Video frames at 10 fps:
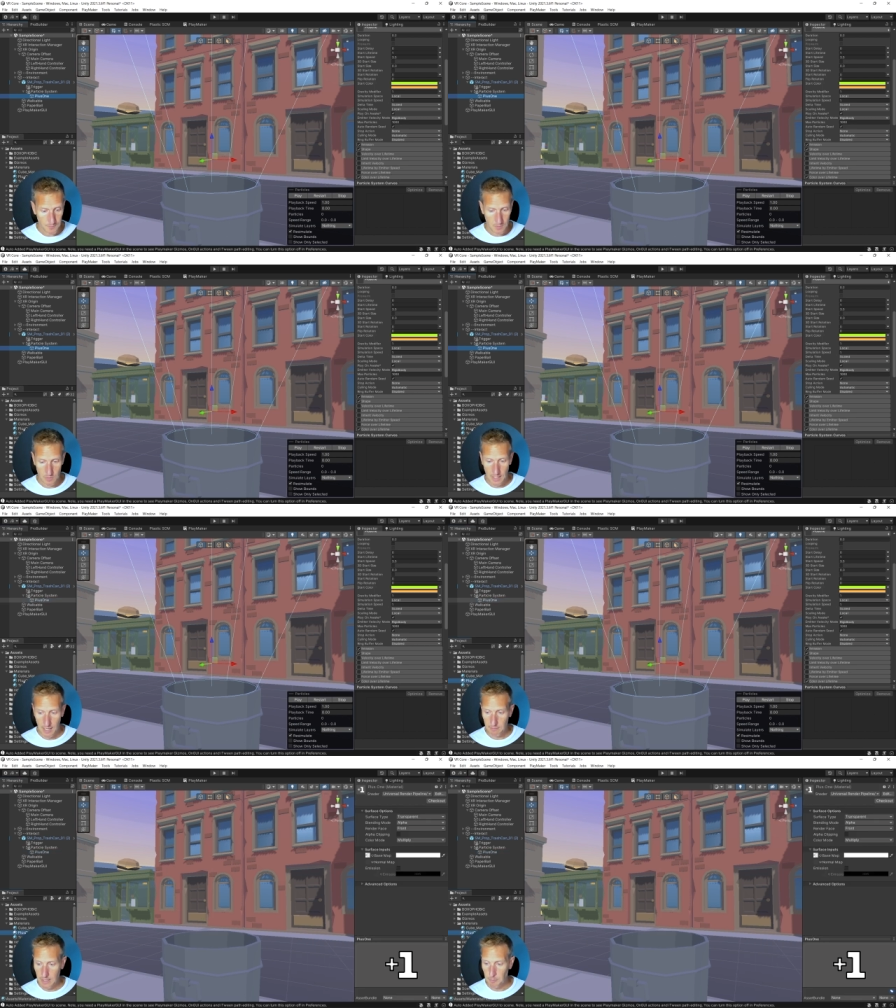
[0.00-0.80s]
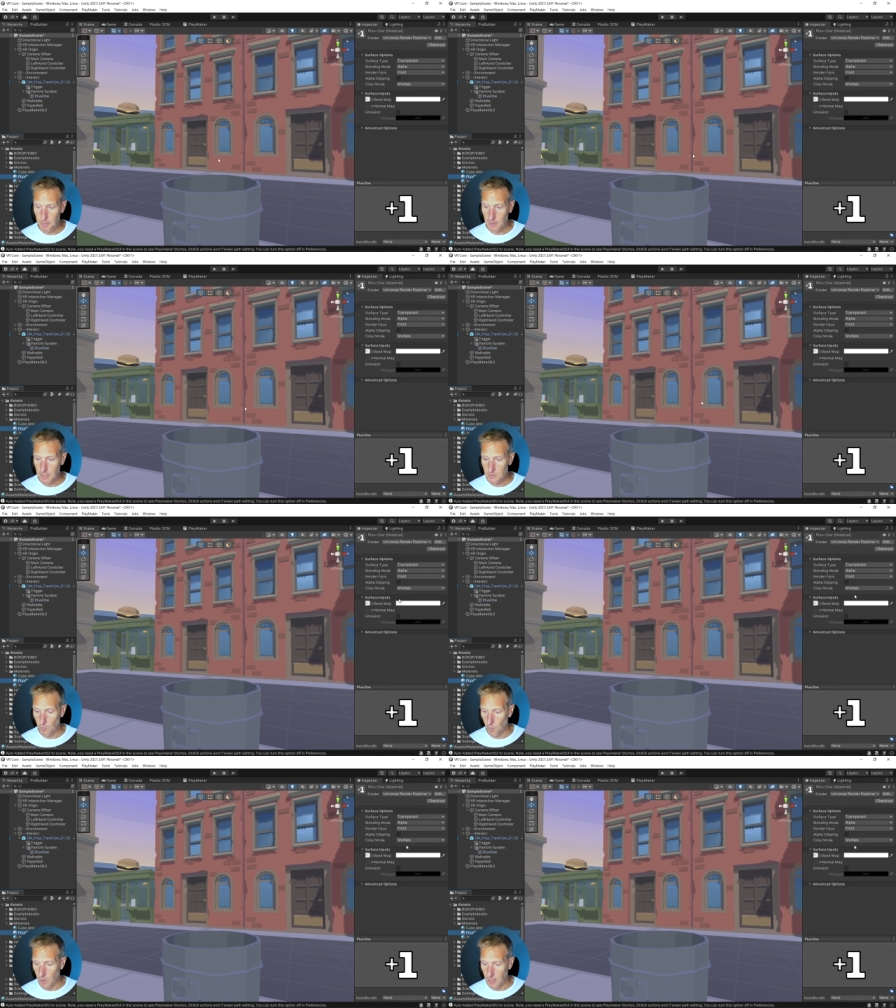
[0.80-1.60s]
So I have a plus
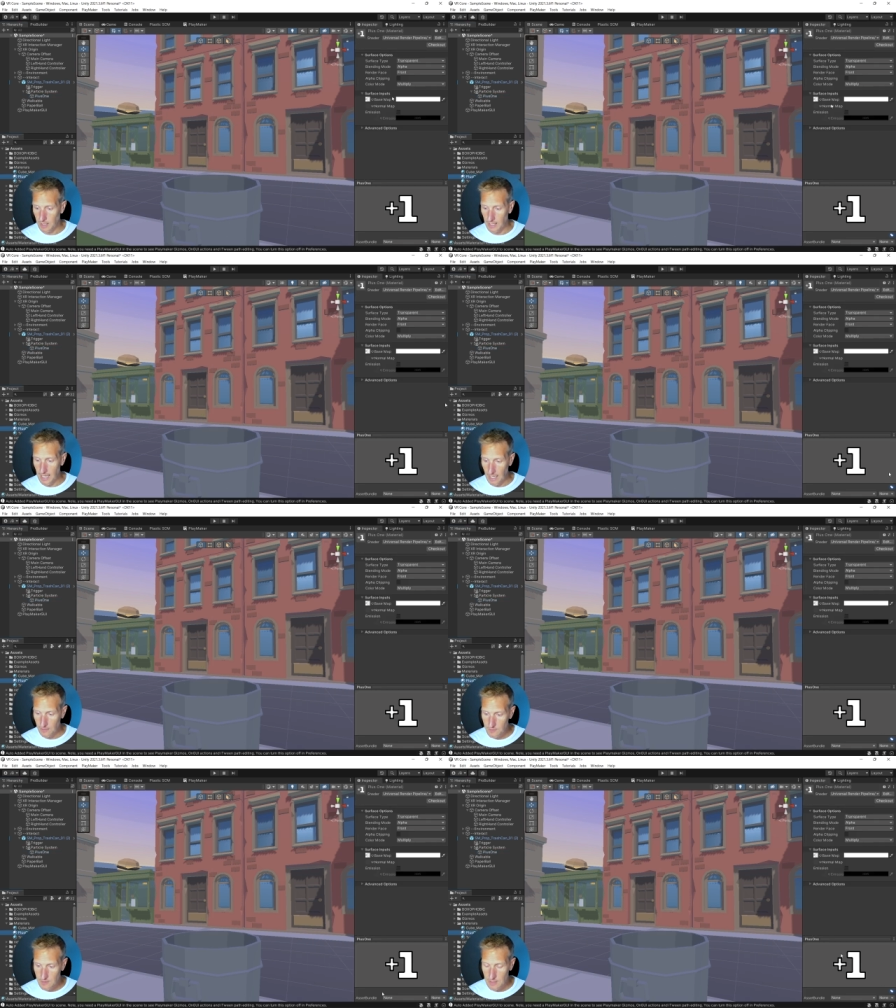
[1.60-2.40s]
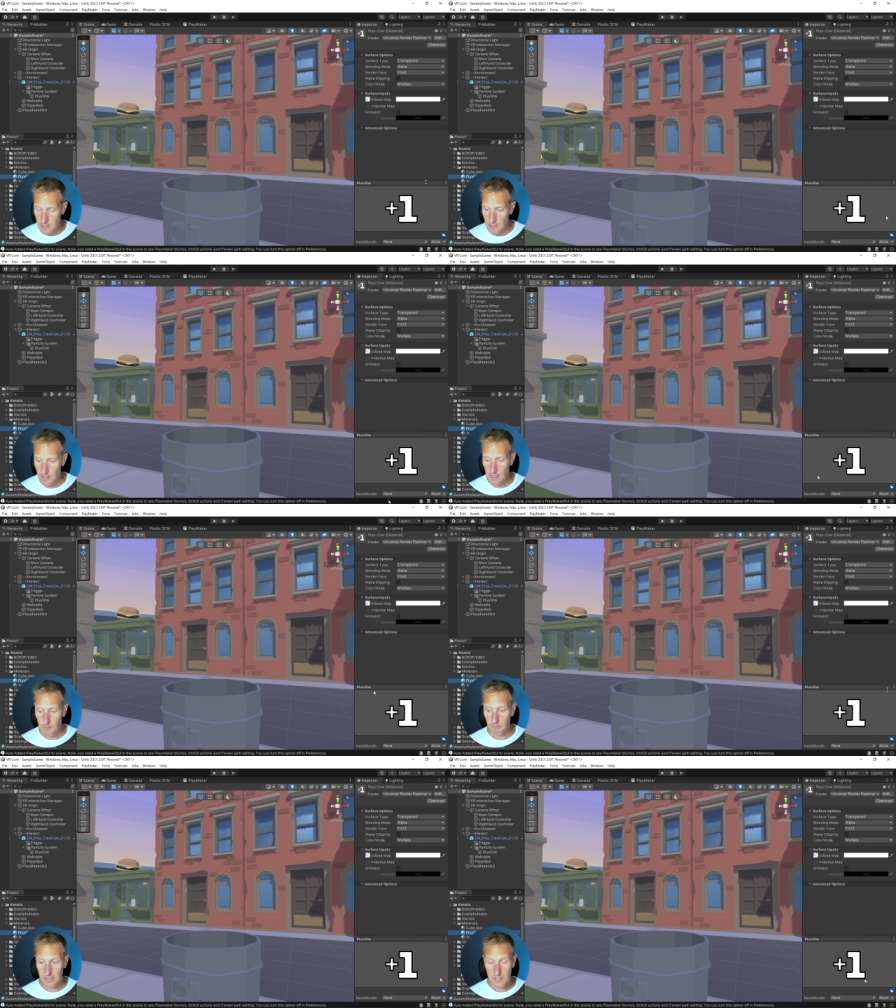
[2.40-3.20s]
one as the
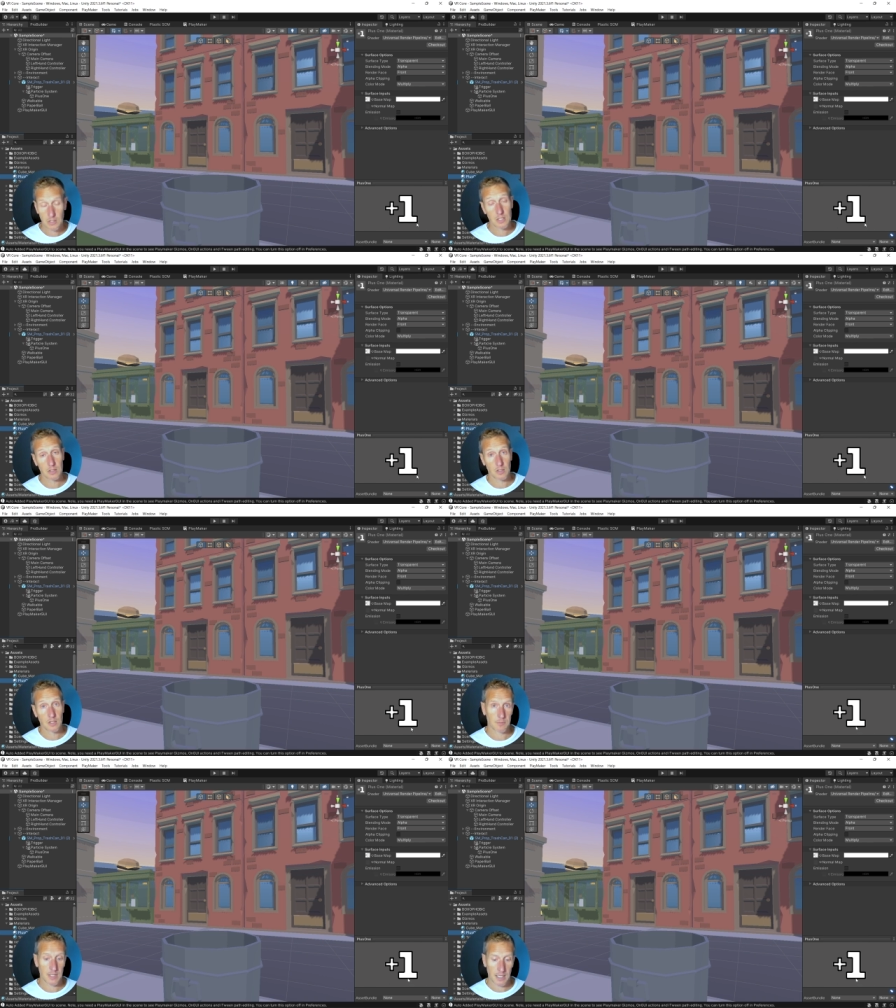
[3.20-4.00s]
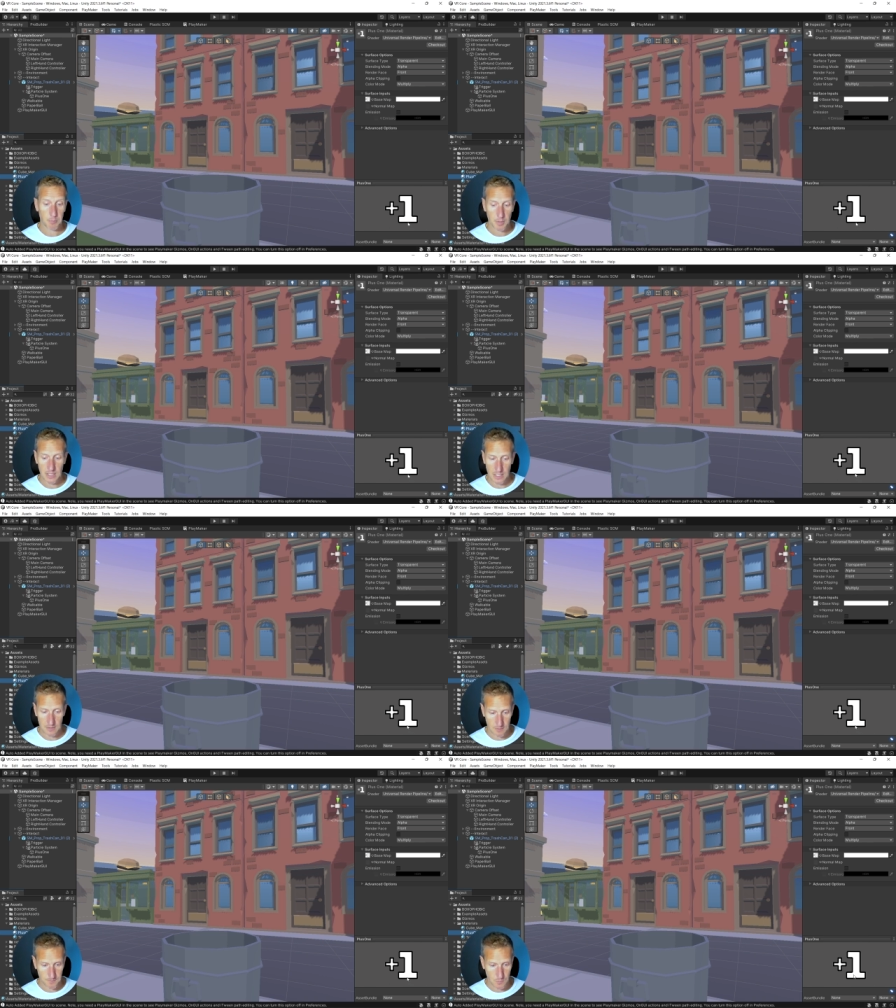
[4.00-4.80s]
material that
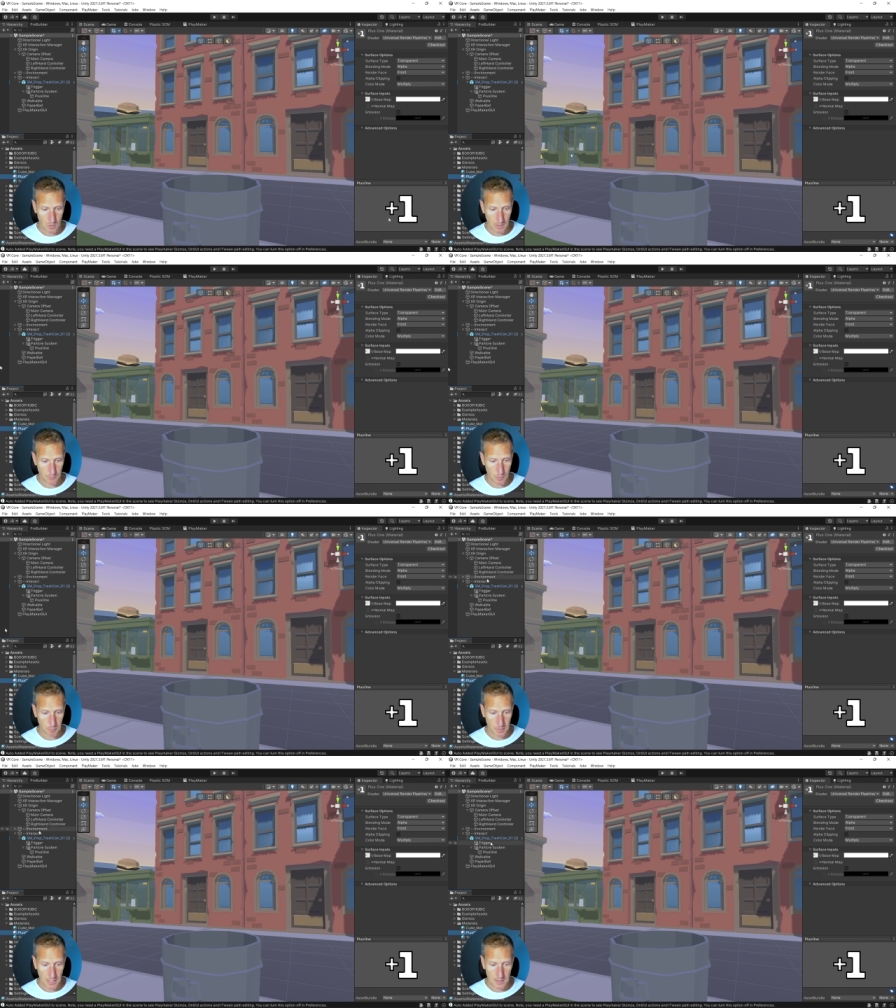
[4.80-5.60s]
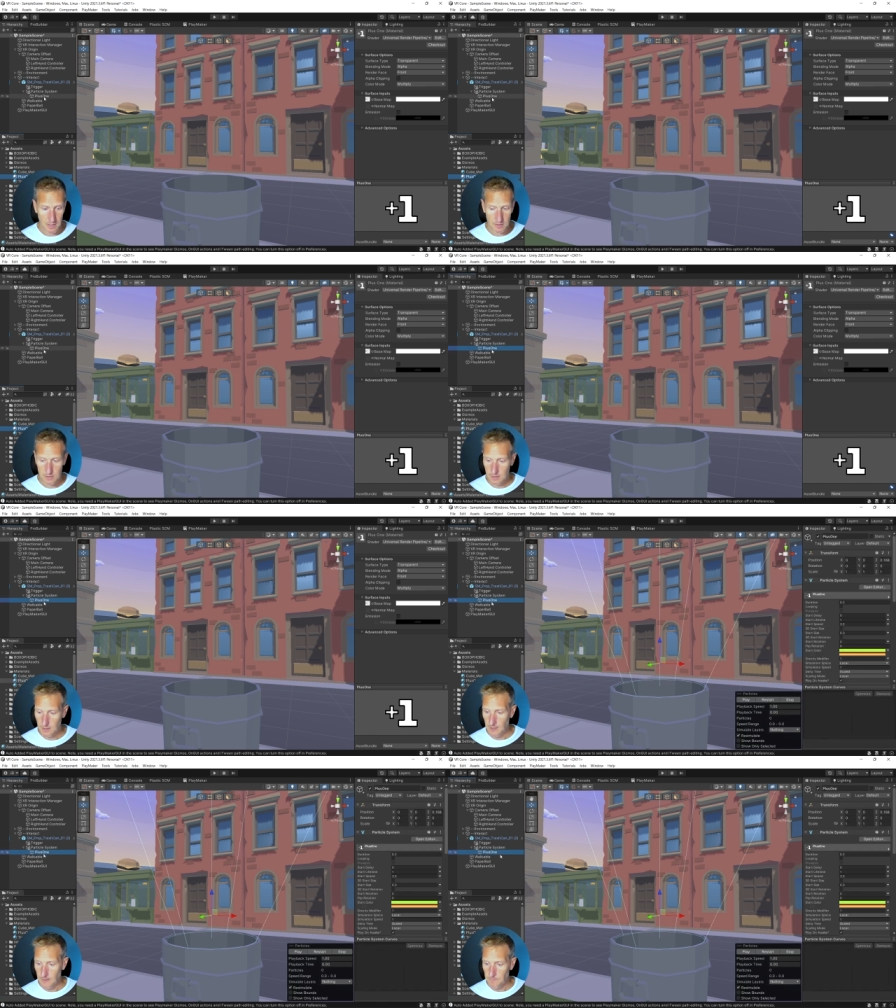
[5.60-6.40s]
plays. So if we play this,
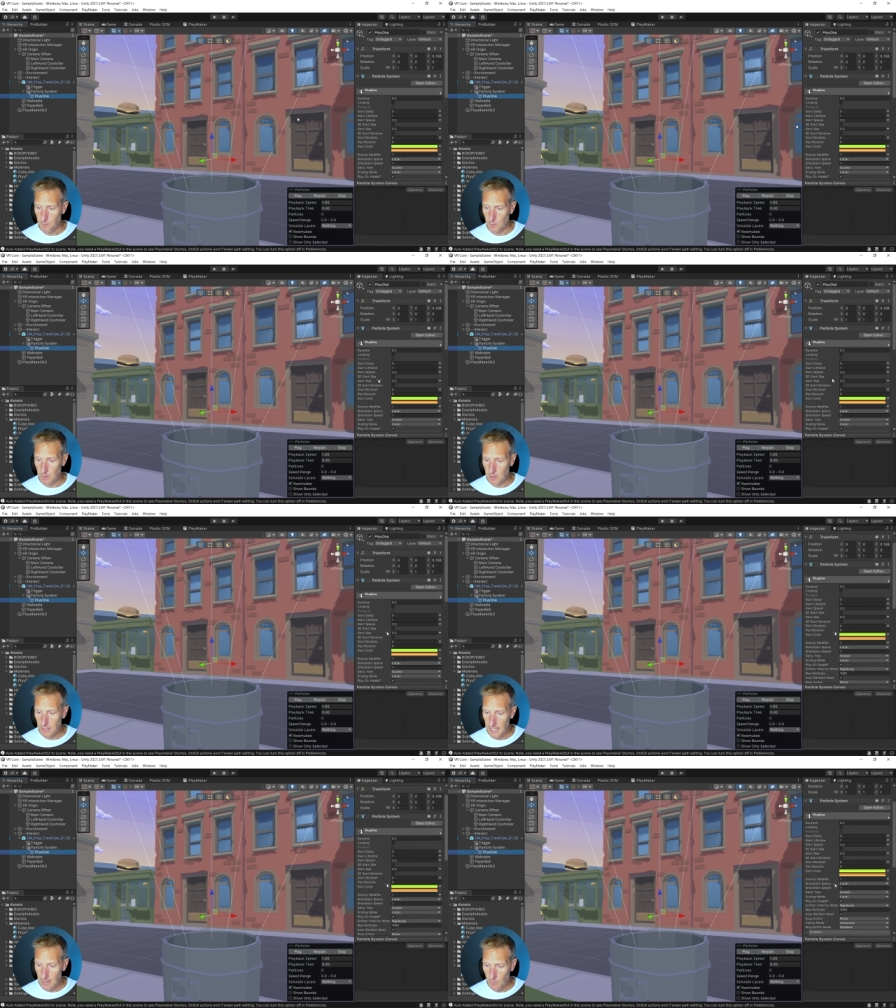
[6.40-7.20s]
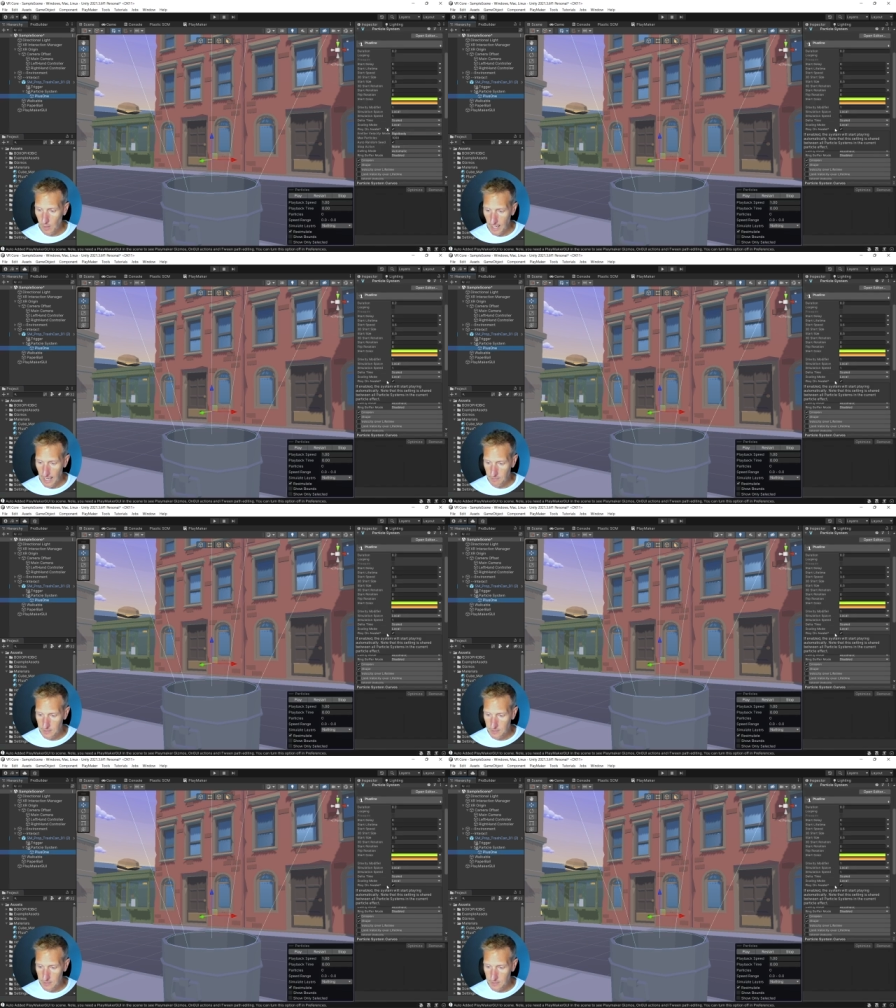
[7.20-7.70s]
if we look at what I have